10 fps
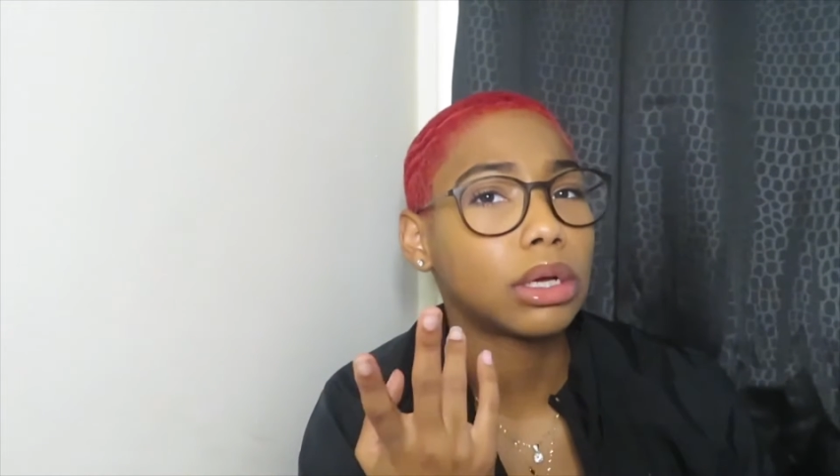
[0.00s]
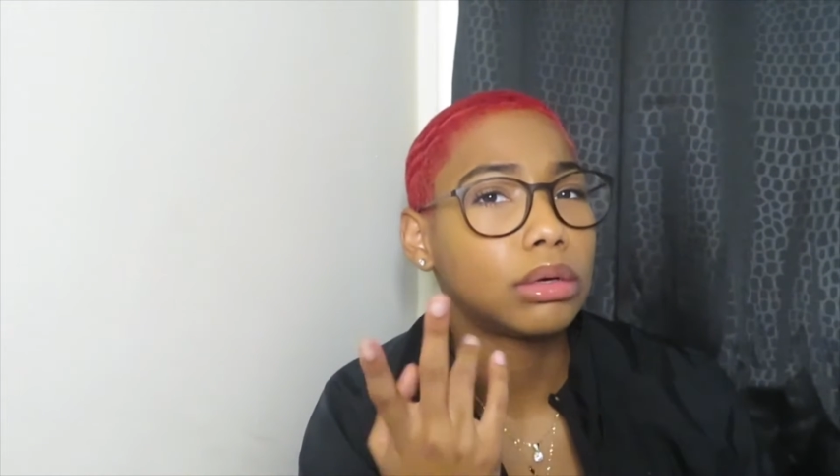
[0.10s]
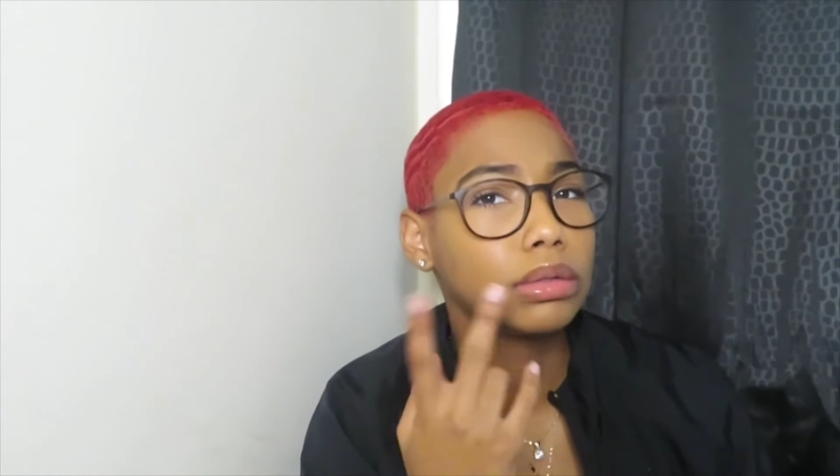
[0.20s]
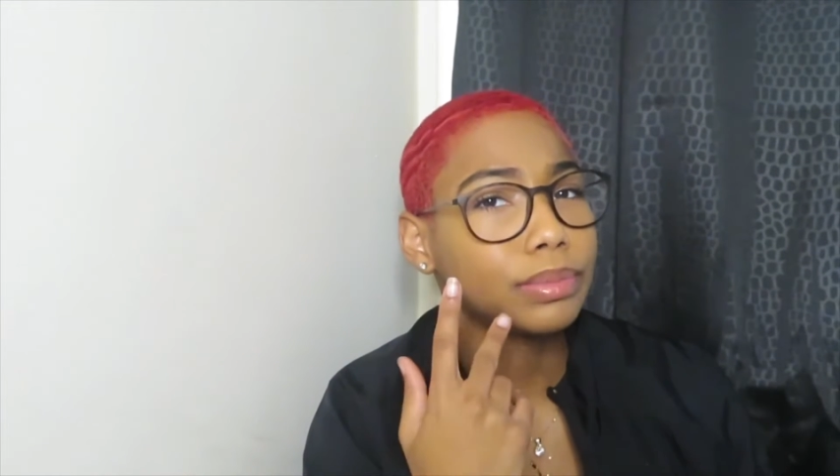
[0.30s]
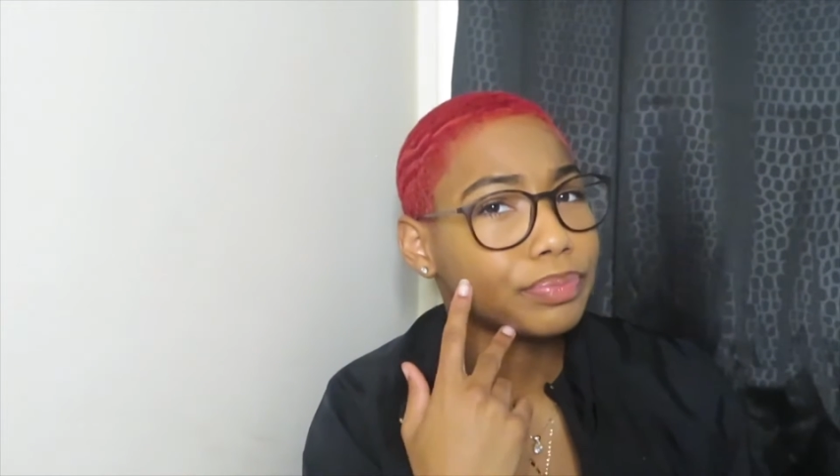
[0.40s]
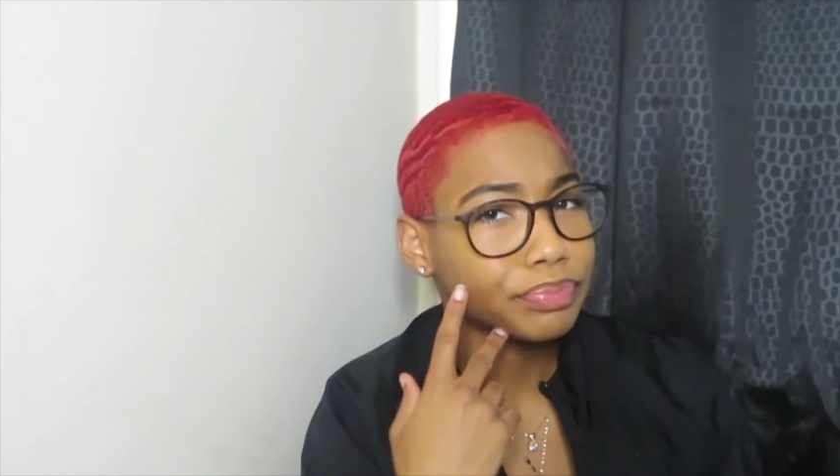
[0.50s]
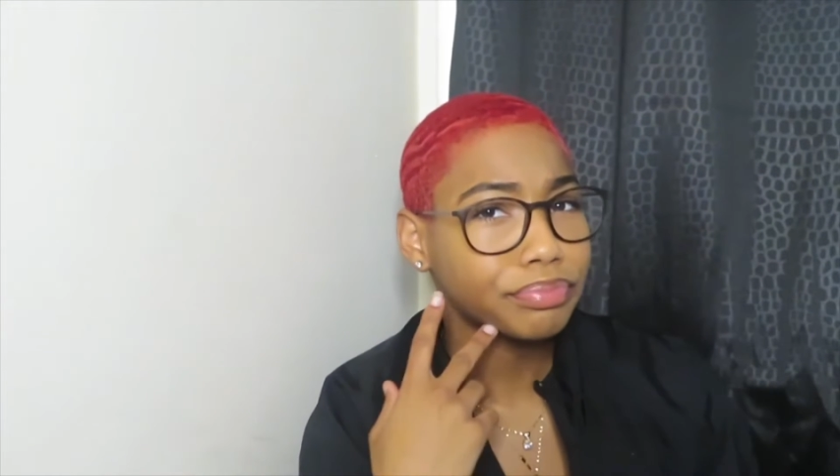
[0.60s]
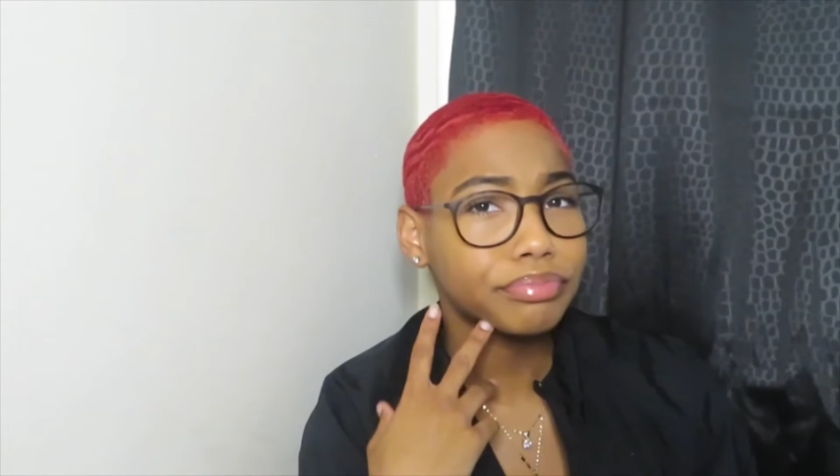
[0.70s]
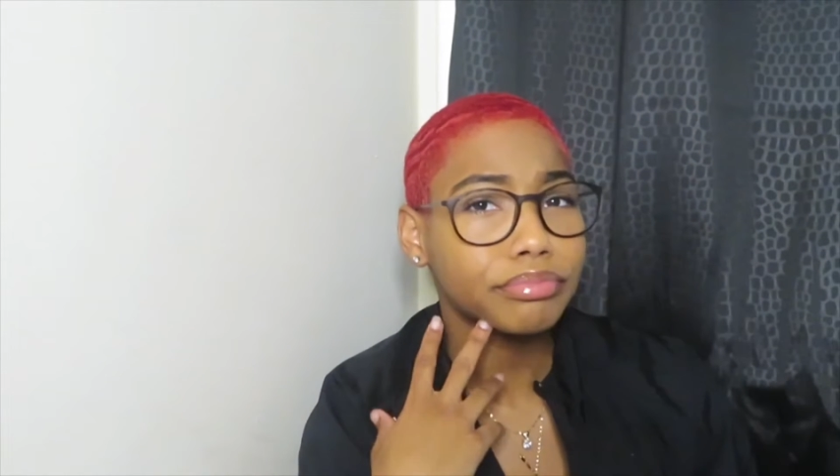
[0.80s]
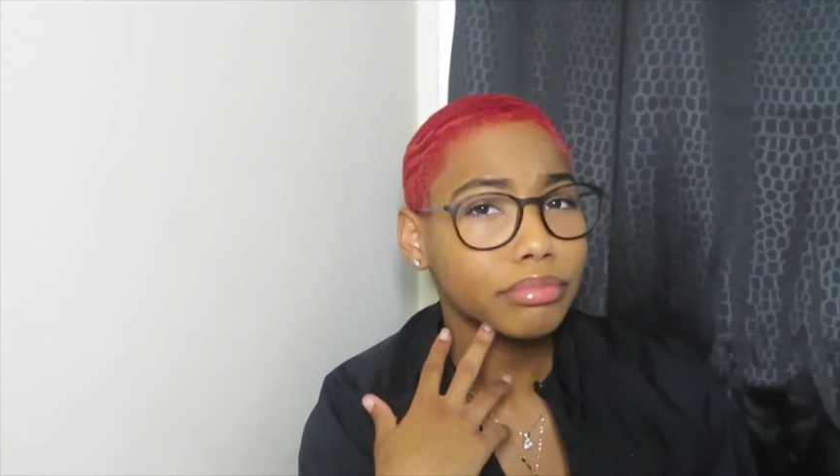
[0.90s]
old.
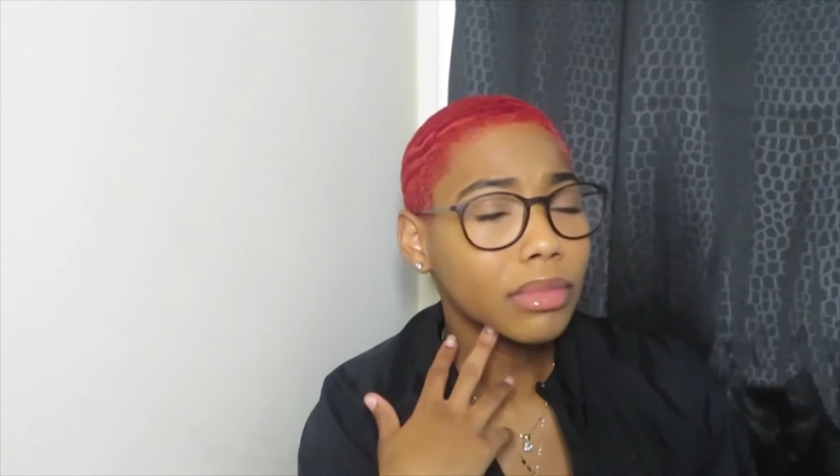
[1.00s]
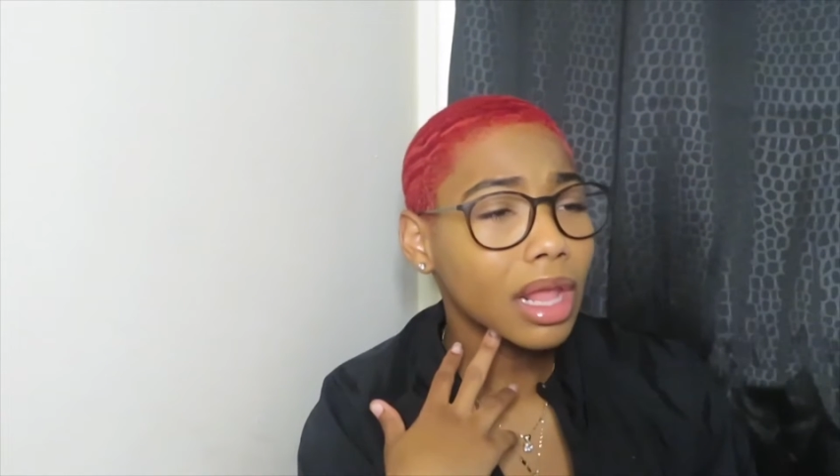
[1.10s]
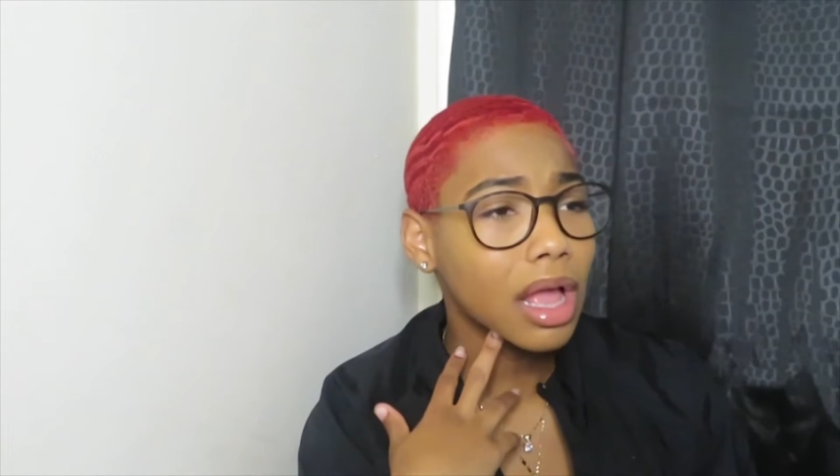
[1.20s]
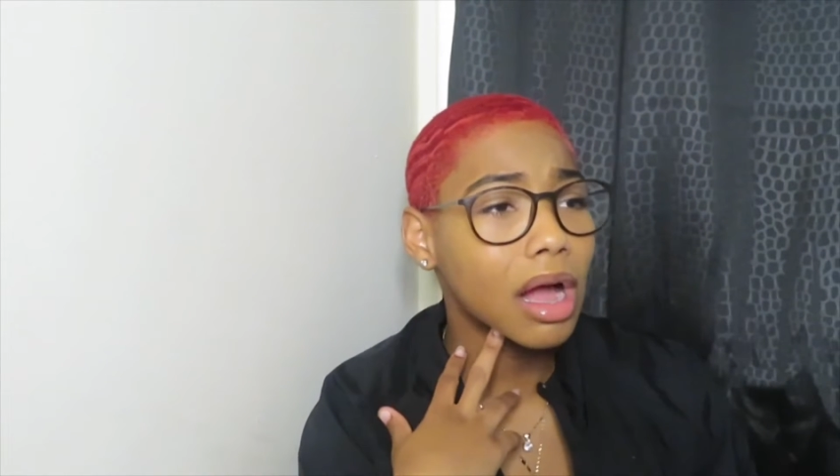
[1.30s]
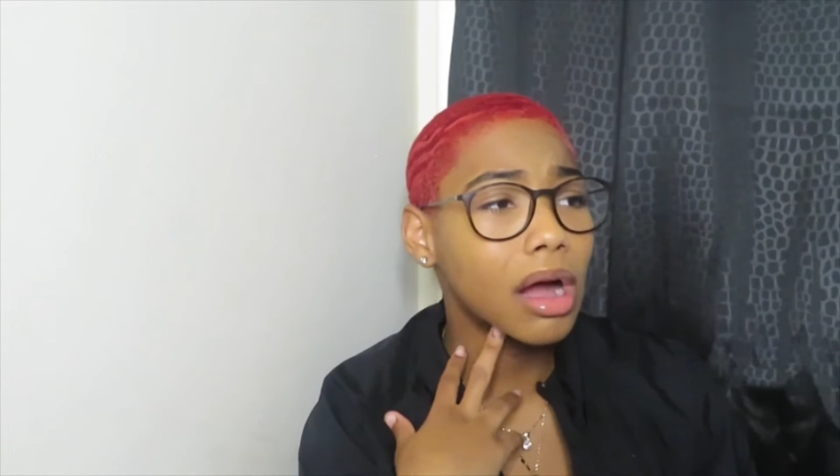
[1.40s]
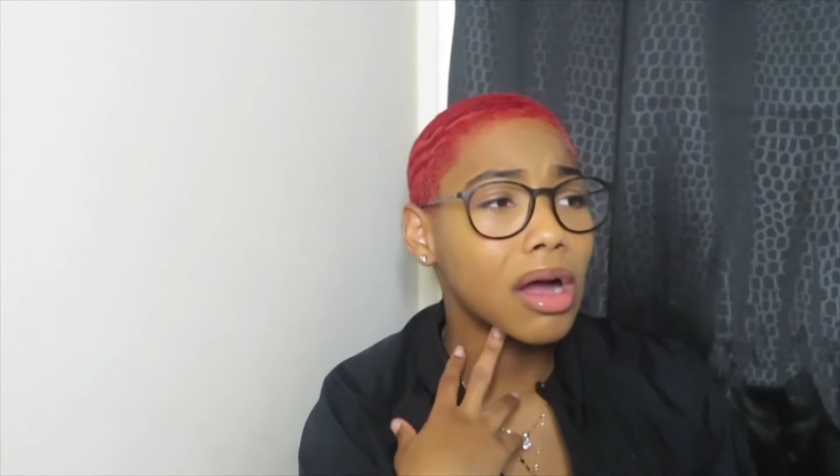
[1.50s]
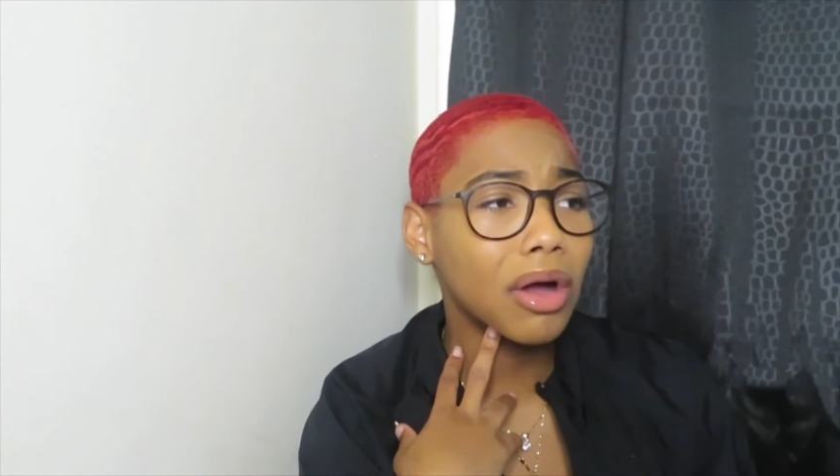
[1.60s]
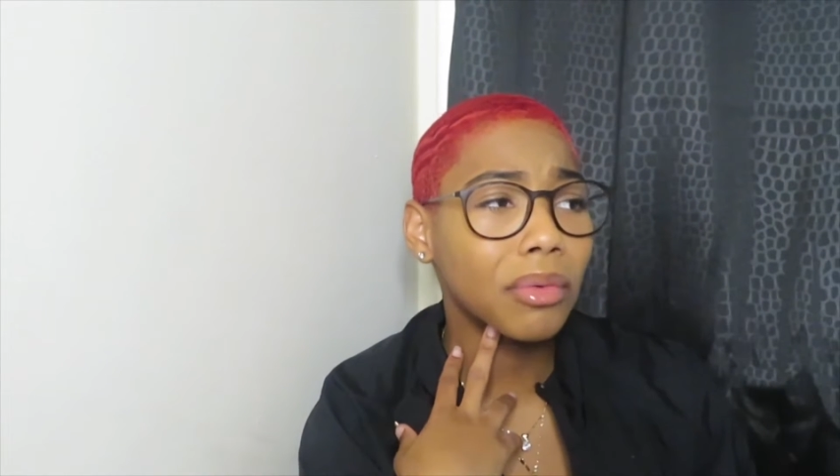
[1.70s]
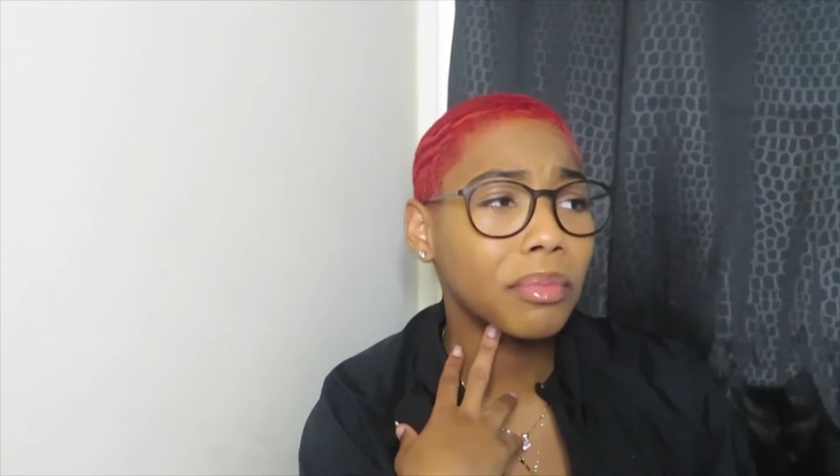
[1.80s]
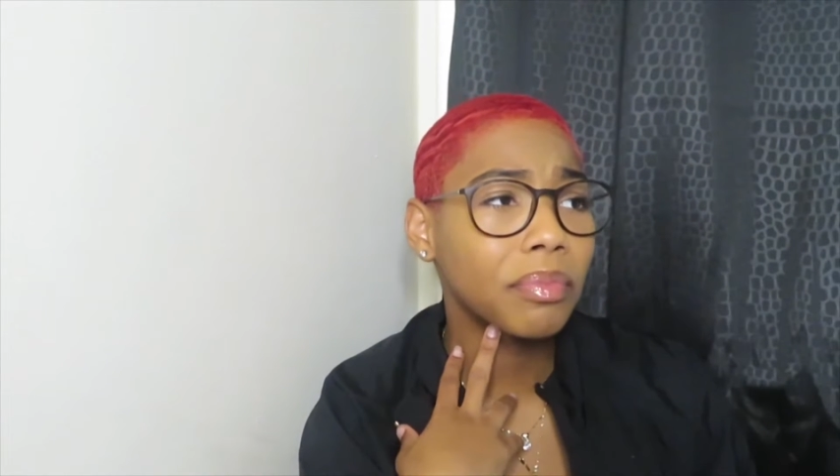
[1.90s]

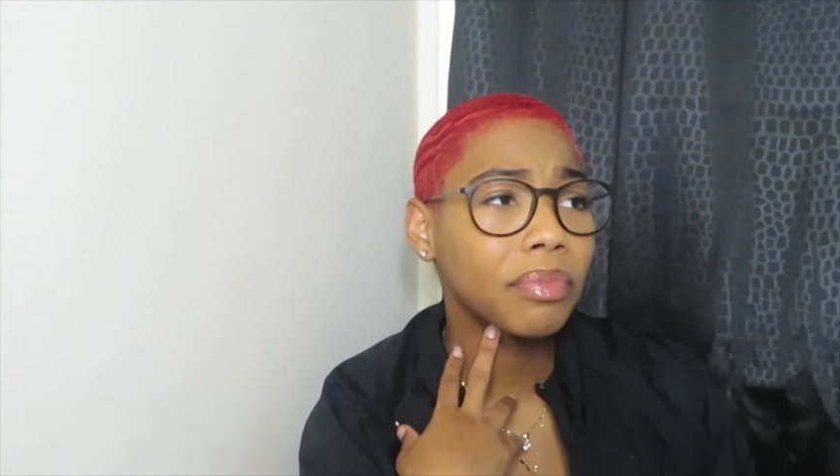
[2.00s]
But